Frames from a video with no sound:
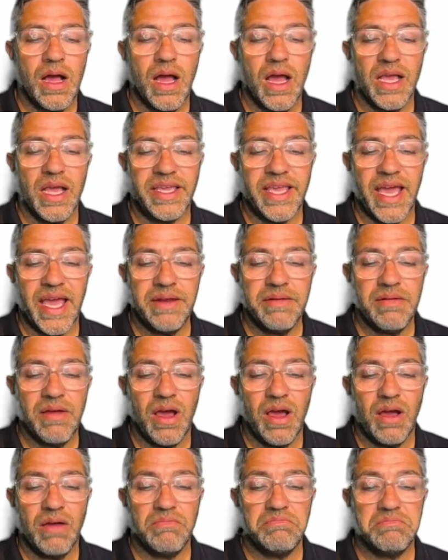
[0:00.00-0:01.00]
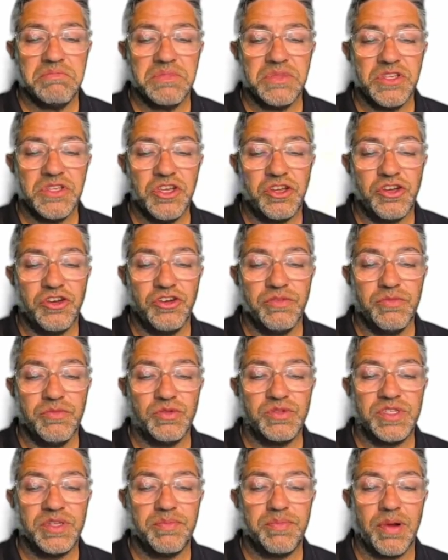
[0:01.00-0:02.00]
Again, you could
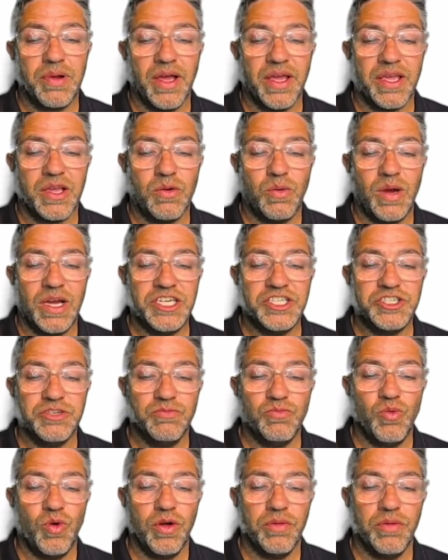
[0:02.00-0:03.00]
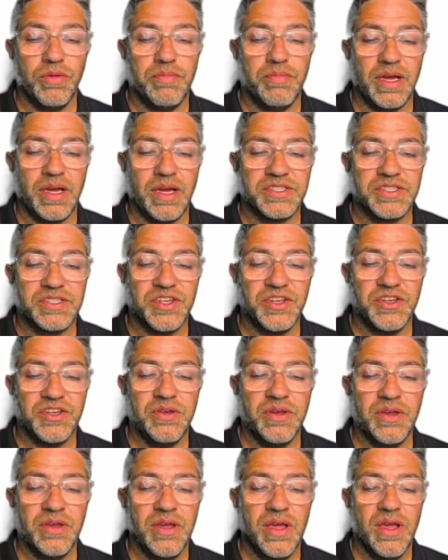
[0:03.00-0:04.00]
multiply equation 1 by
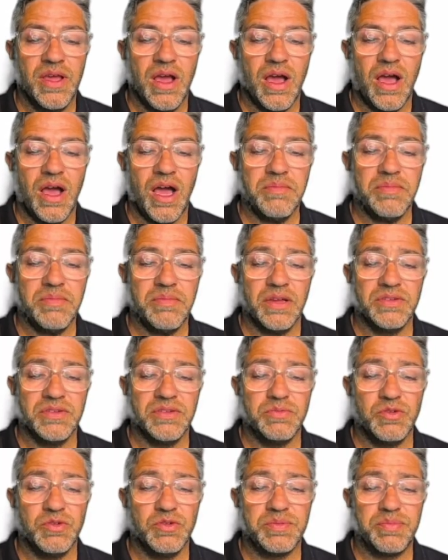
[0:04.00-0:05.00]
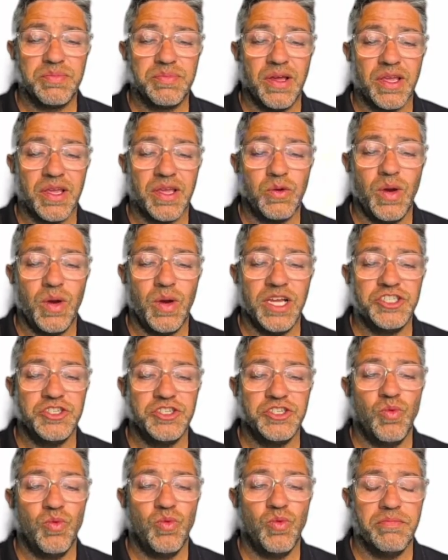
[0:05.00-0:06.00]
2. I'm going to multiply
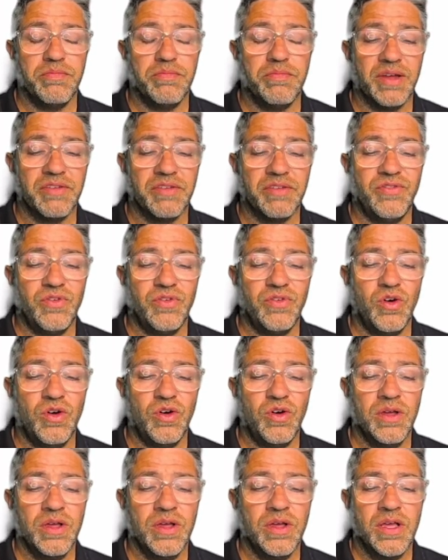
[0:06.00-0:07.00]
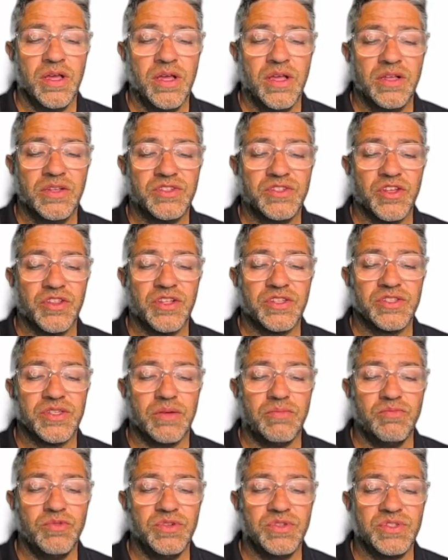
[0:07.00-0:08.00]
equation 1 by 4 so that
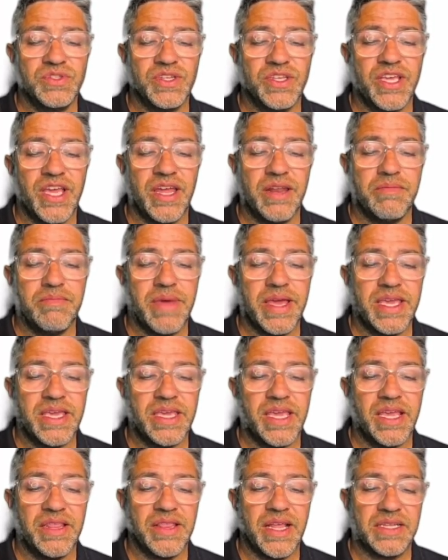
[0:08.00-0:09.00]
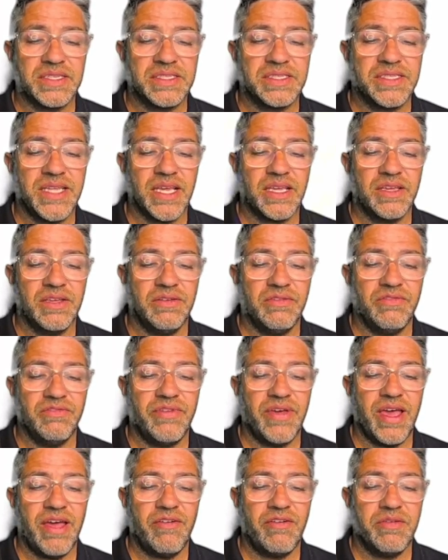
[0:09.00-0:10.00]
I'm once again making that second
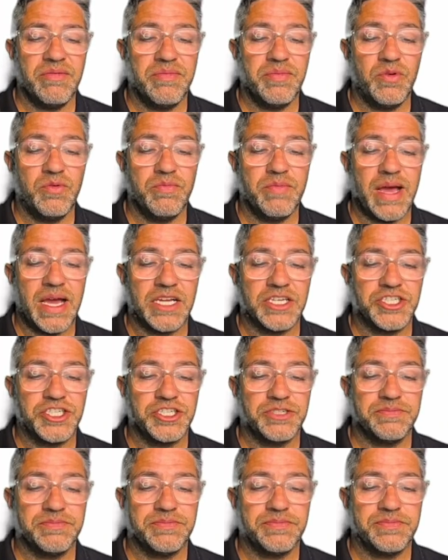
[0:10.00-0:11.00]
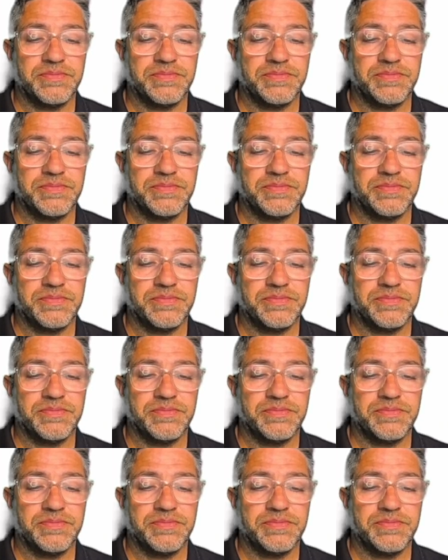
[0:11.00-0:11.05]
variable match.